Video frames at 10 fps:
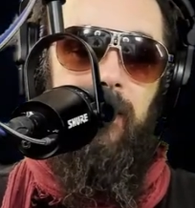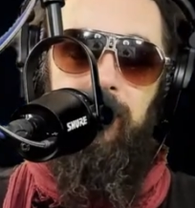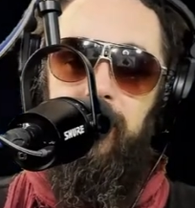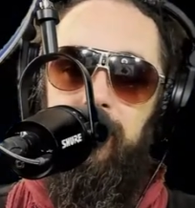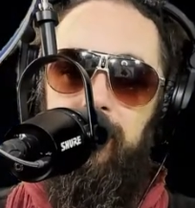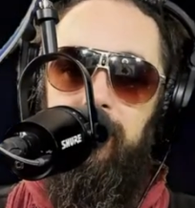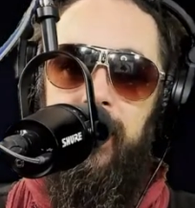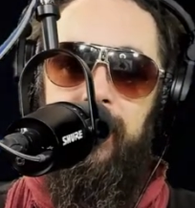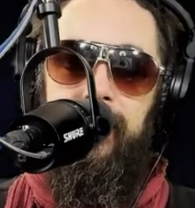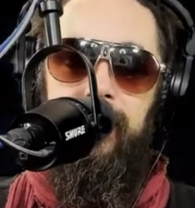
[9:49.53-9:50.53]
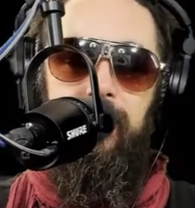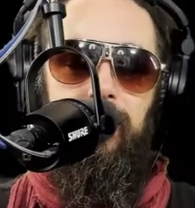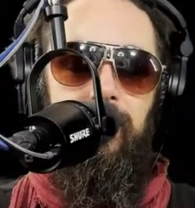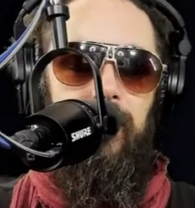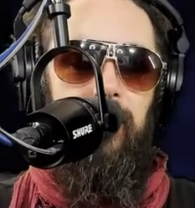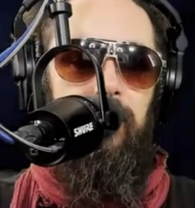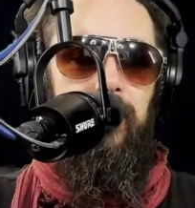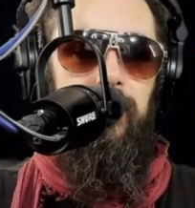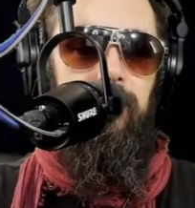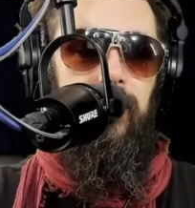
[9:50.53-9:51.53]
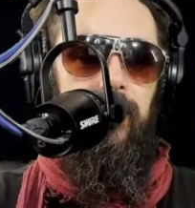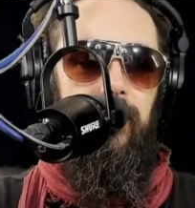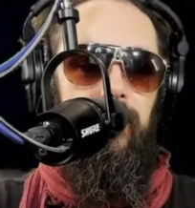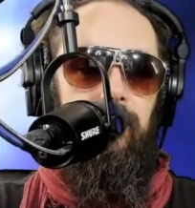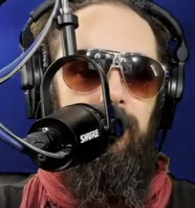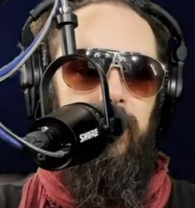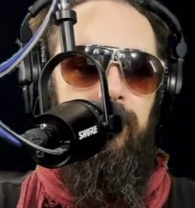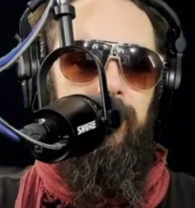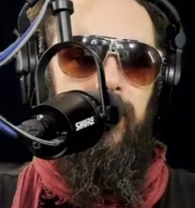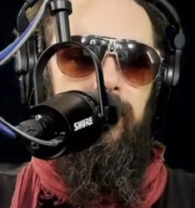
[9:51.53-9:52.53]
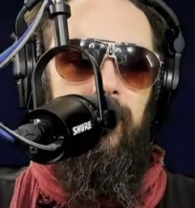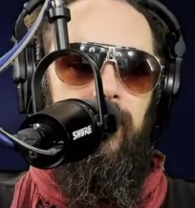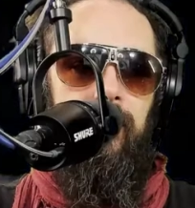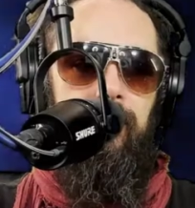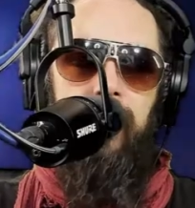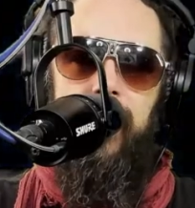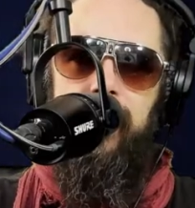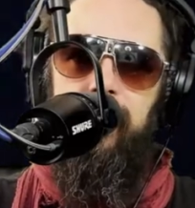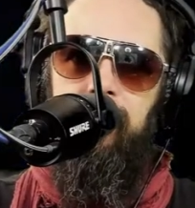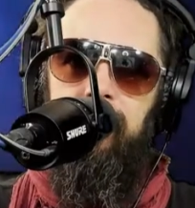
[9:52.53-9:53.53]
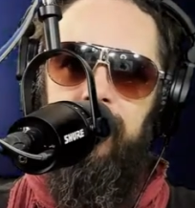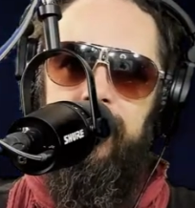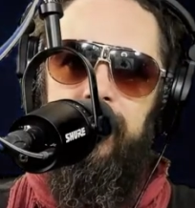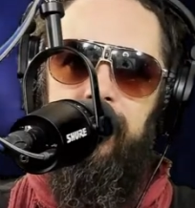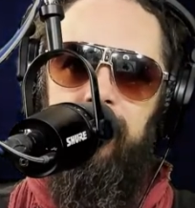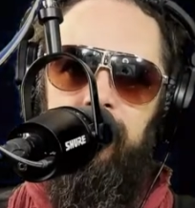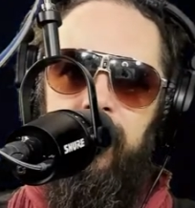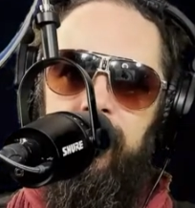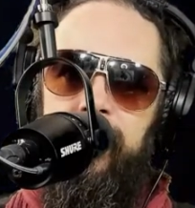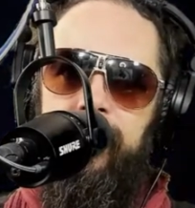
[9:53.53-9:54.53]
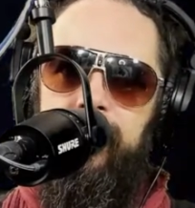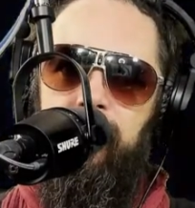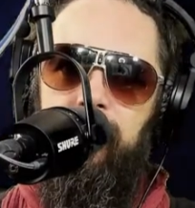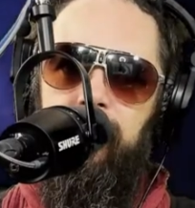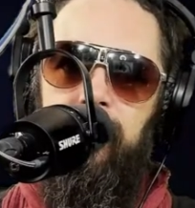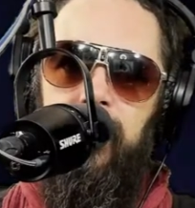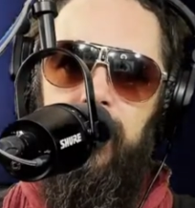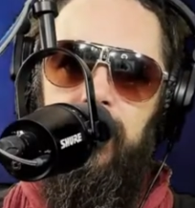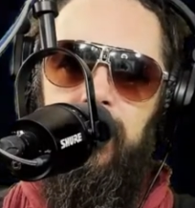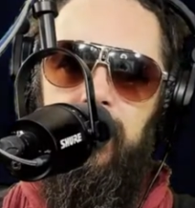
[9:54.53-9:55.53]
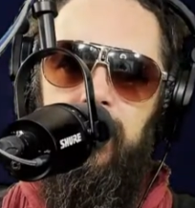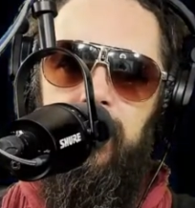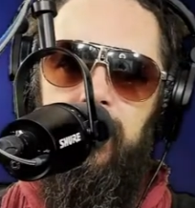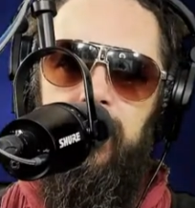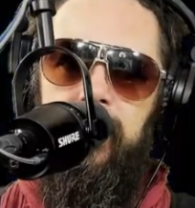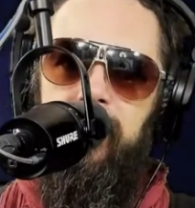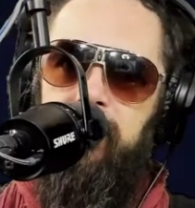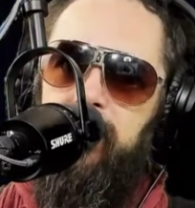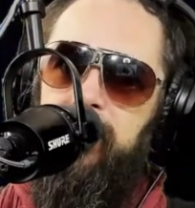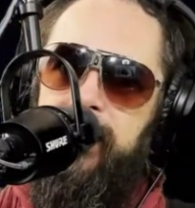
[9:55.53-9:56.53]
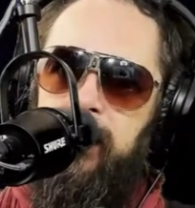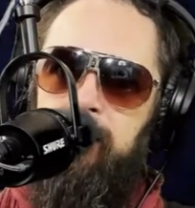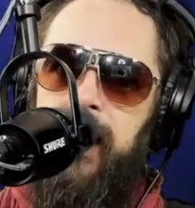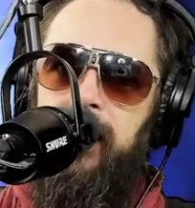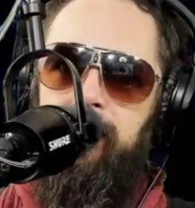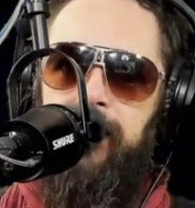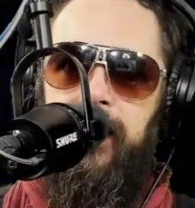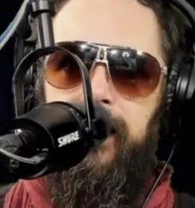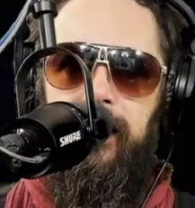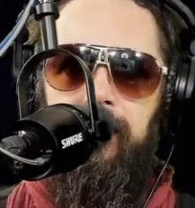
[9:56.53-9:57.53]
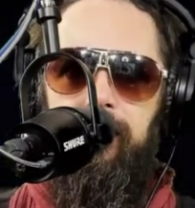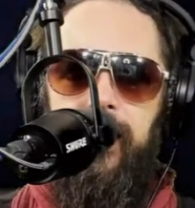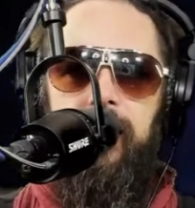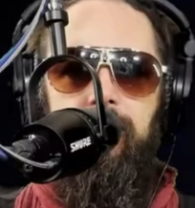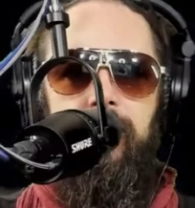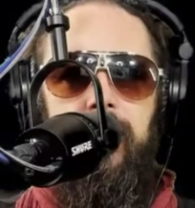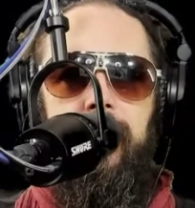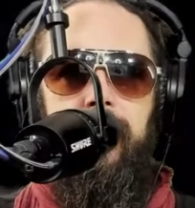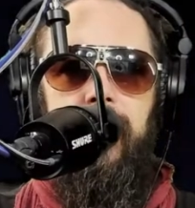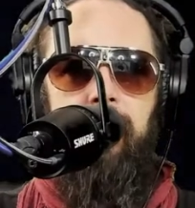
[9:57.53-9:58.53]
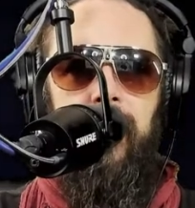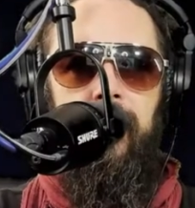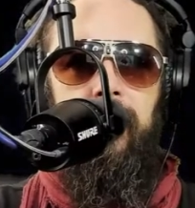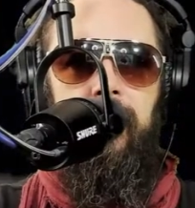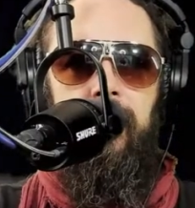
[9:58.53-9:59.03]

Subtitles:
of you ran in school. I believe my good friend Frank was a runner in school. Did you ever do a 10-miler, Frank? Frank, if you did a 10-miler,